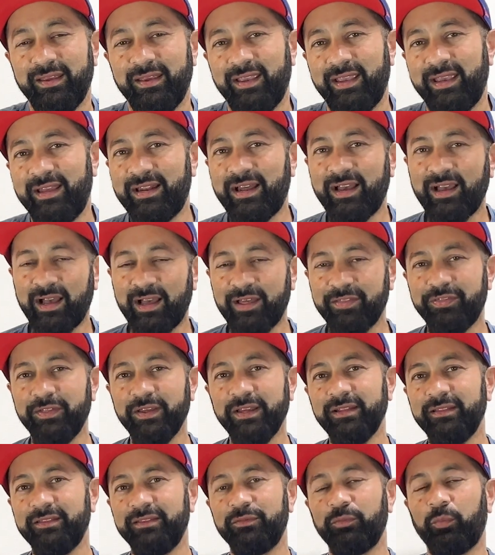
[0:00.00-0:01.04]
And I
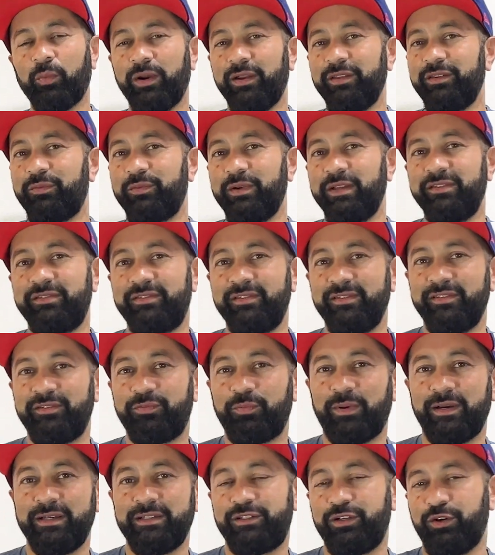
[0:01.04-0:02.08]
think one of the reasons
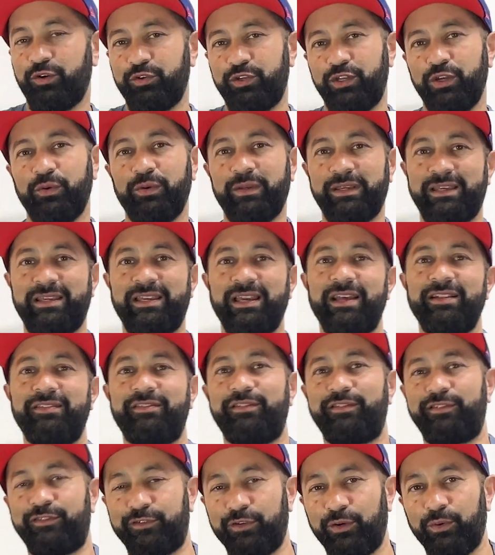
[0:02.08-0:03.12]
why Tokyo gets
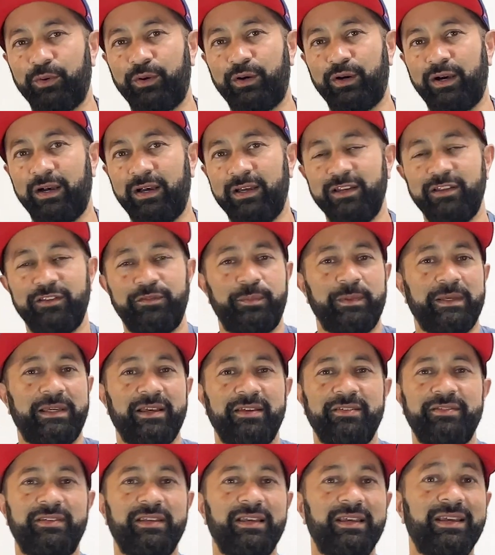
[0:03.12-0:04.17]
so hot is
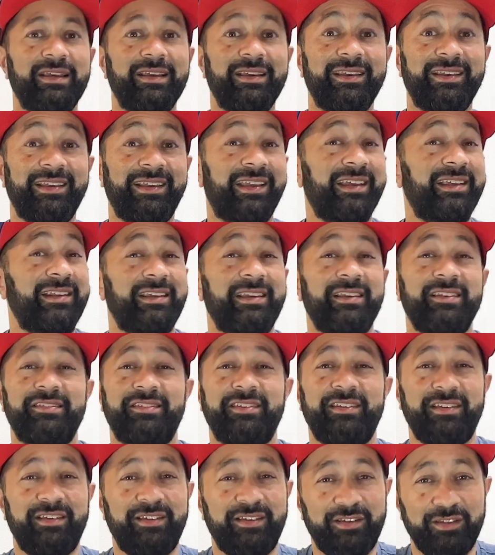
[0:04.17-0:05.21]
because it
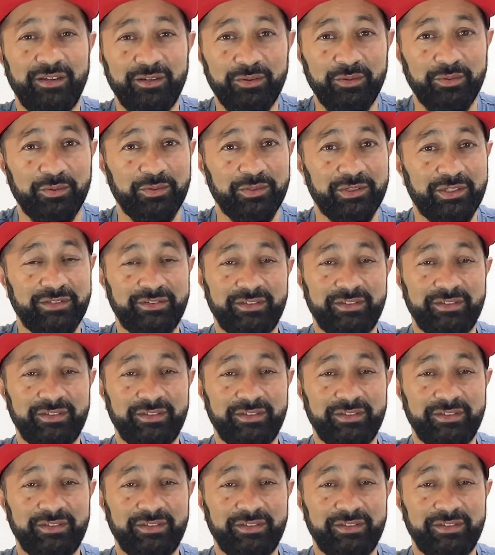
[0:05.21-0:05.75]
is huge.